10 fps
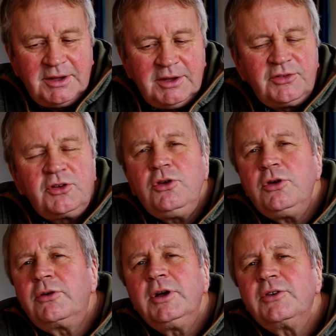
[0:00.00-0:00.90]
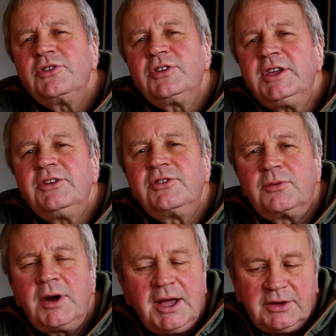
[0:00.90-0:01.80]
His curiosity is
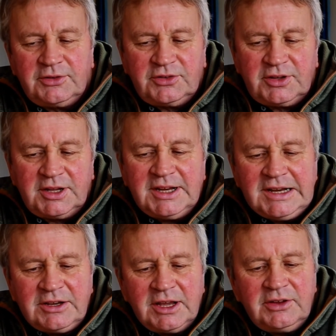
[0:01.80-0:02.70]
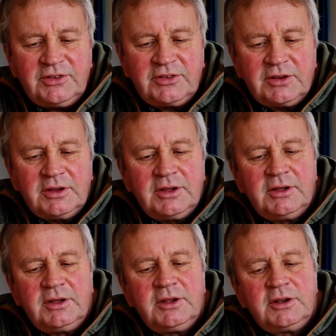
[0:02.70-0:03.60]
aroused, and he digs
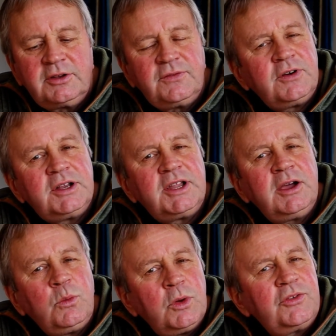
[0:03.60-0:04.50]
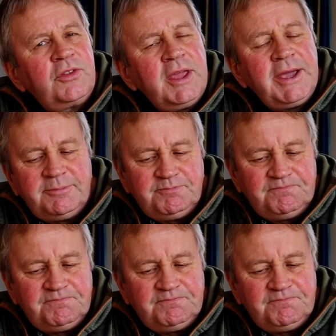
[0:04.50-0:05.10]
to find out what's there.